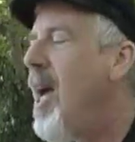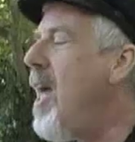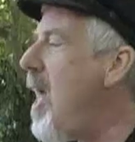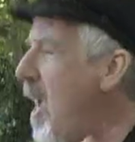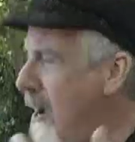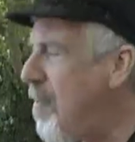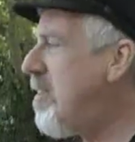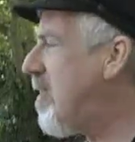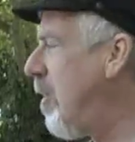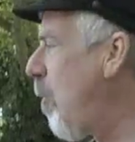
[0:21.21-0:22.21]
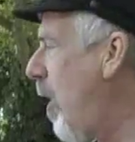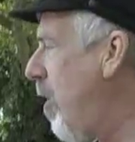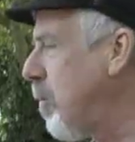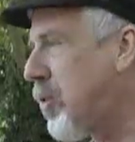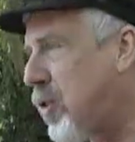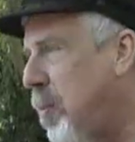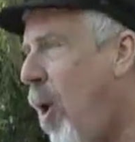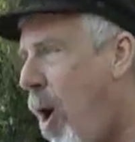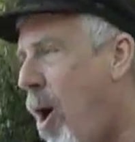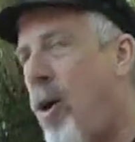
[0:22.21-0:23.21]
And every single one of them was
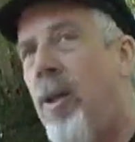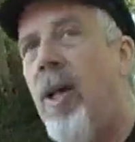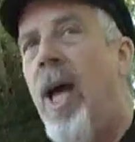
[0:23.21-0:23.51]
small